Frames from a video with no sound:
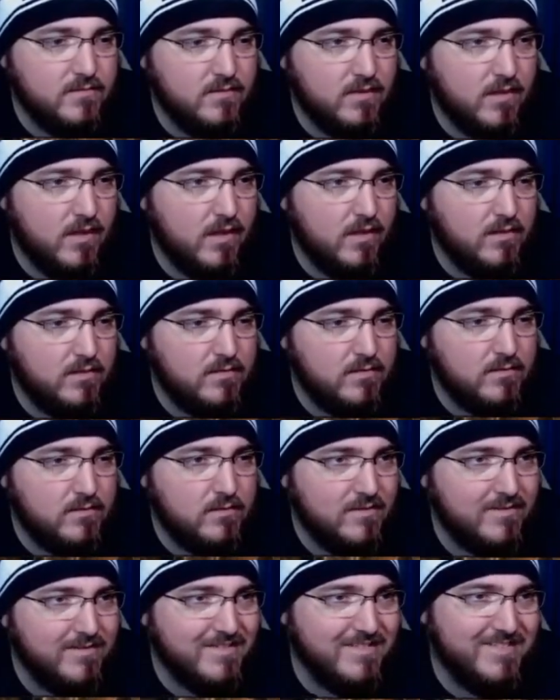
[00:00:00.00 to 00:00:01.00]
Yeah.
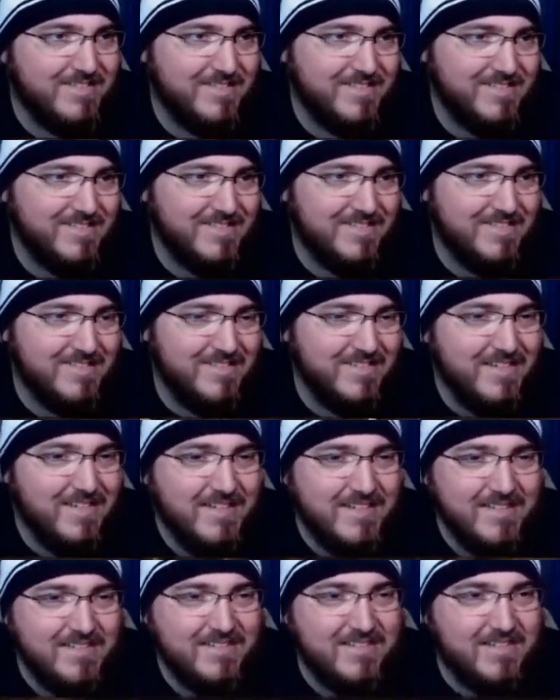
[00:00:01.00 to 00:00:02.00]

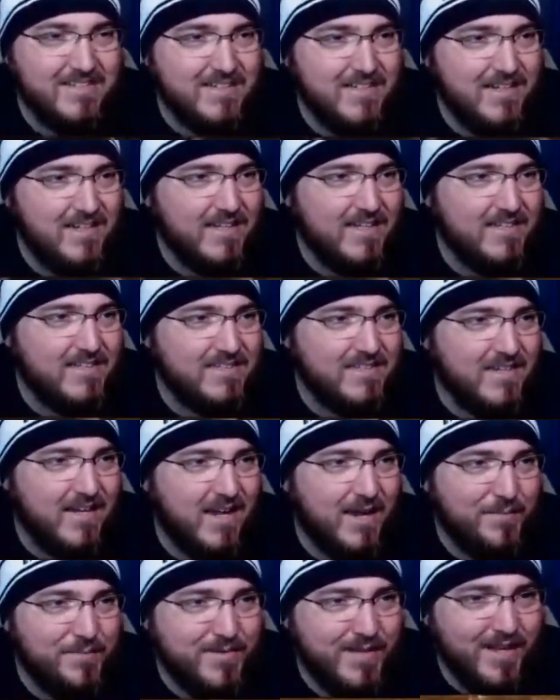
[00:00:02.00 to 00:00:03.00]
Sunday is
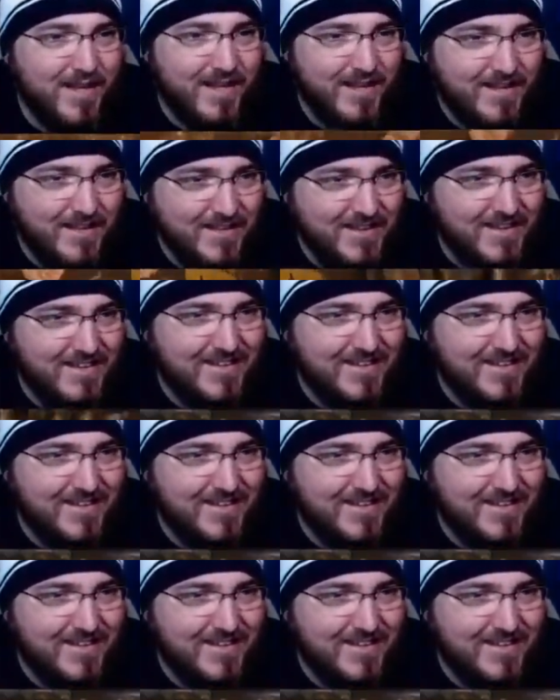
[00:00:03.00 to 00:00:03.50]
nap day.